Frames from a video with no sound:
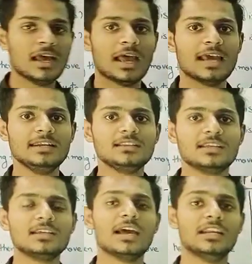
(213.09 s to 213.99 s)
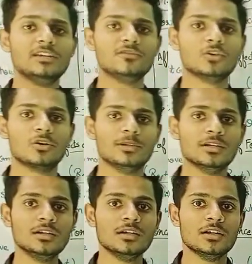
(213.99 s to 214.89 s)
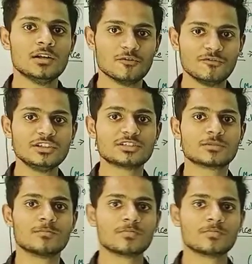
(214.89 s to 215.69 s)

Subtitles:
Anything, any phenomena which